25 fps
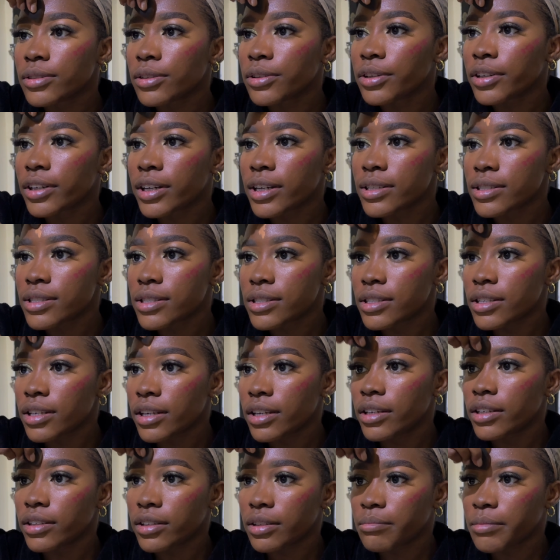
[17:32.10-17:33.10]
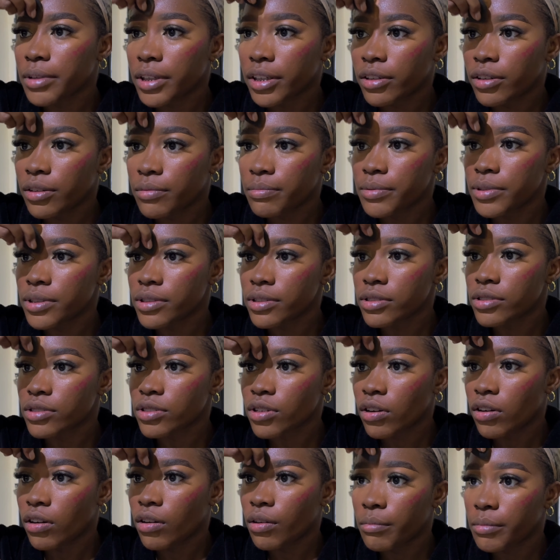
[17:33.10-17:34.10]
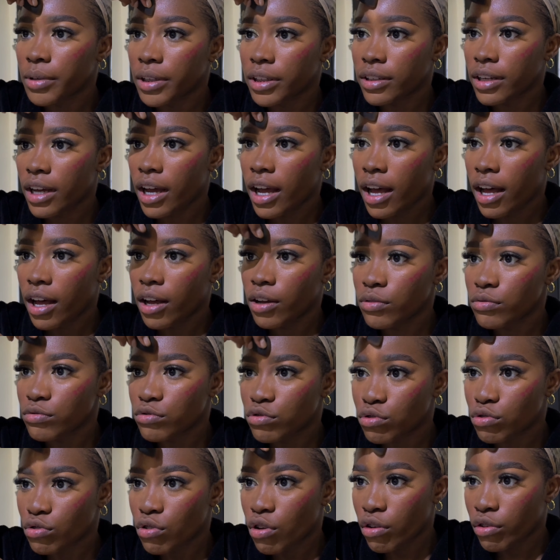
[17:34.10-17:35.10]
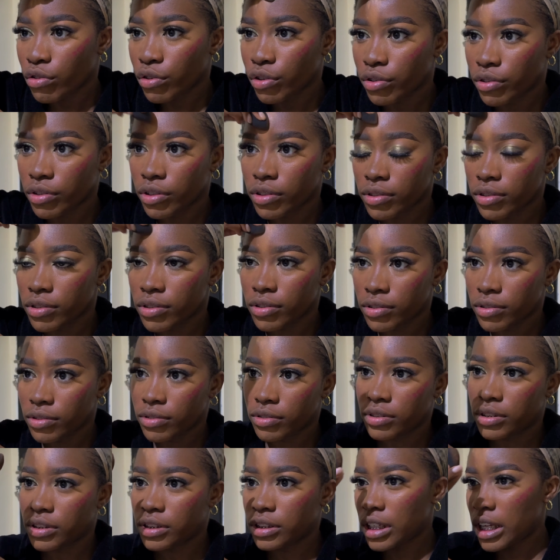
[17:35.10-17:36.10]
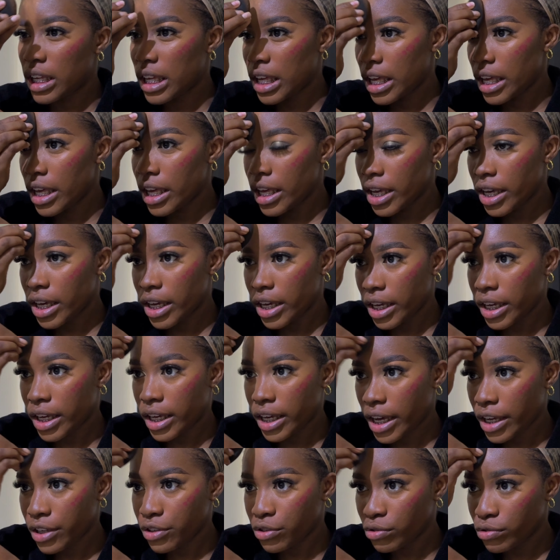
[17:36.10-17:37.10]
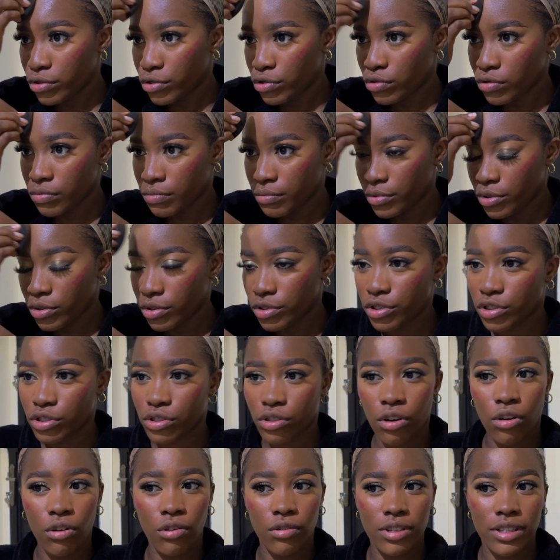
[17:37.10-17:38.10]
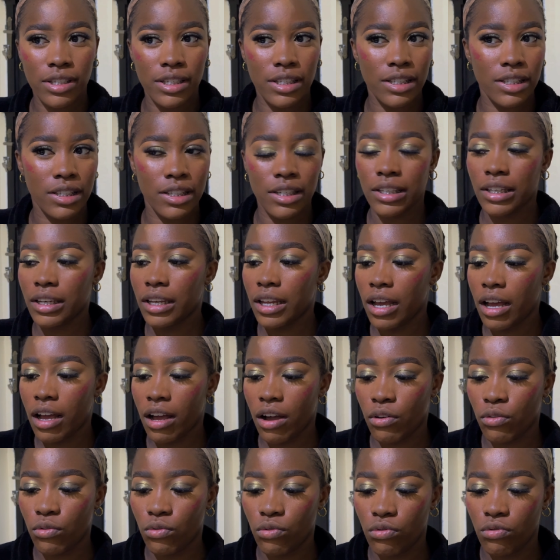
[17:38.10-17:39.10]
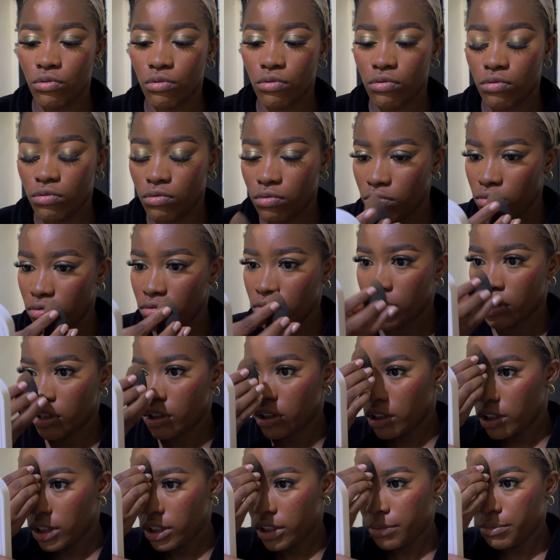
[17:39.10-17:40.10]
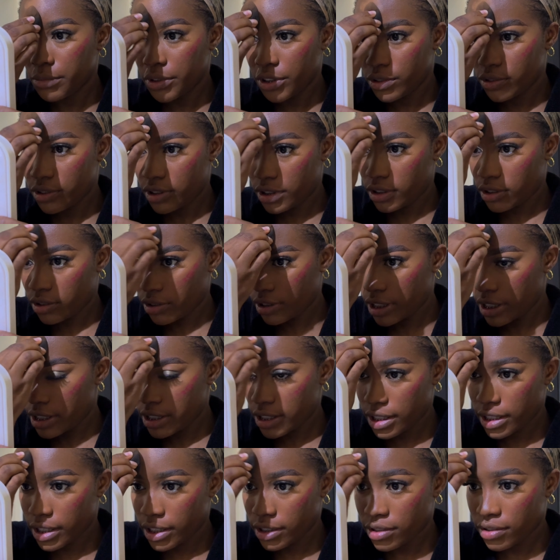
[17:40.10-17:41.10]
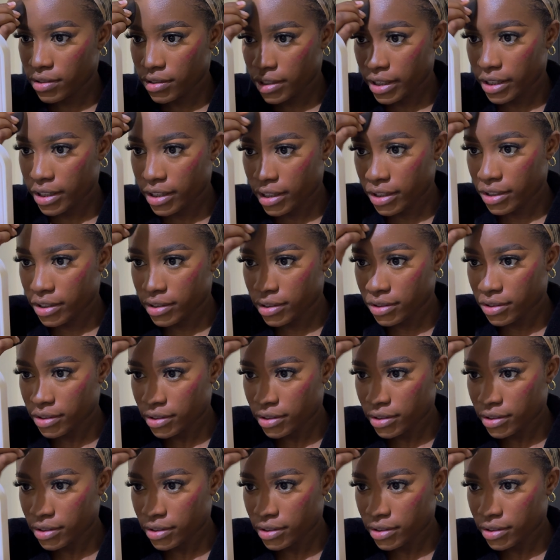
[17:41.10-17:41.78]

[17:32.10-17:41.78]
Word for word: you can see the makeup is coming out good. Hey, I used too much concealer. Let me use this other side so that I